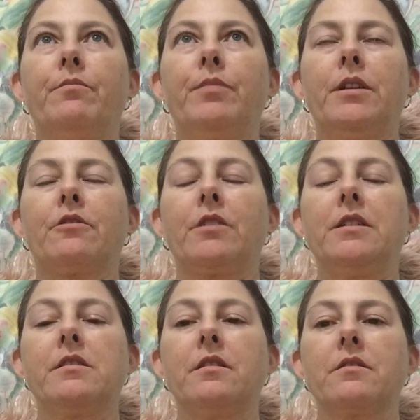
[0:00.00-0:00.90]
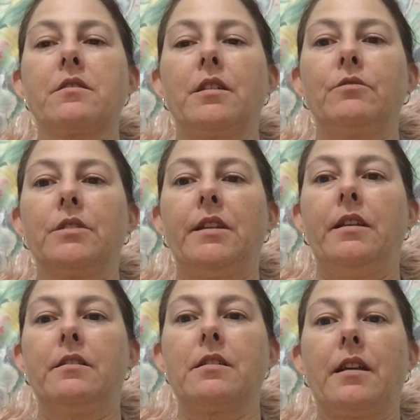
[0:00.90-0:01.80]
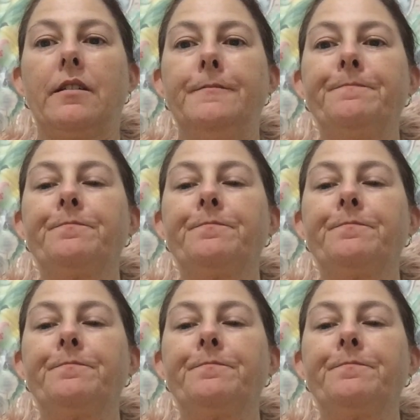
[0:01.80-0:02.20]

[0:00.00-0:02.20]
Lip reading: bit of craziness go on here today,